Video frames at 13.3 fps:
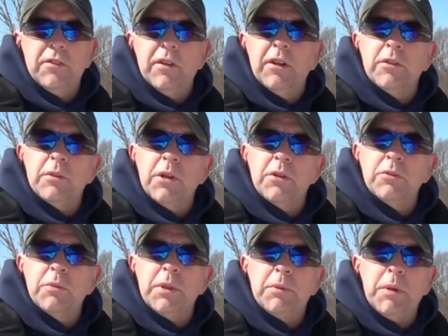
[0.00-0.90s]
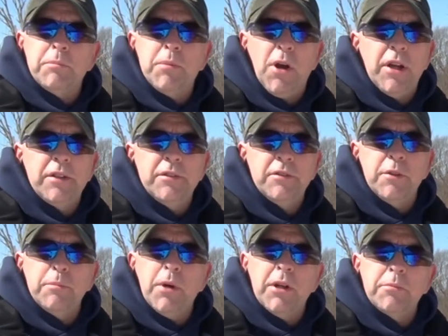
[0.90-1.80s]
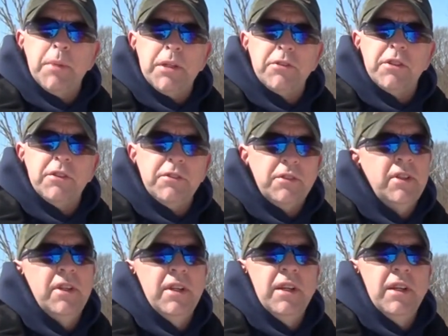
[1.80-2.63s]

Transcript: Daryl Rhodes with What Pond, your pond specialist.